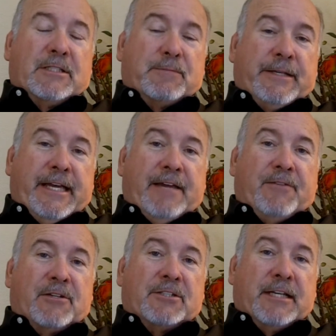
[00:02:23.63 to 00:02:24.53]

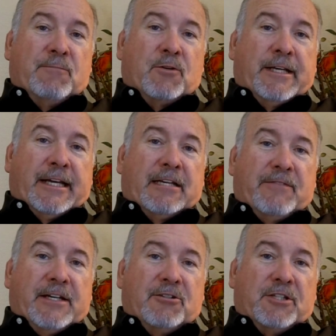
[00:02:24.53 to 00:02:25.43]
misbehaviors any more
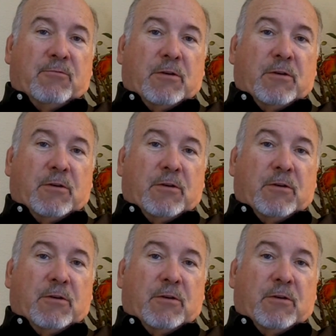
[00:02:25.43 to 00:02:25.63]
negative energy.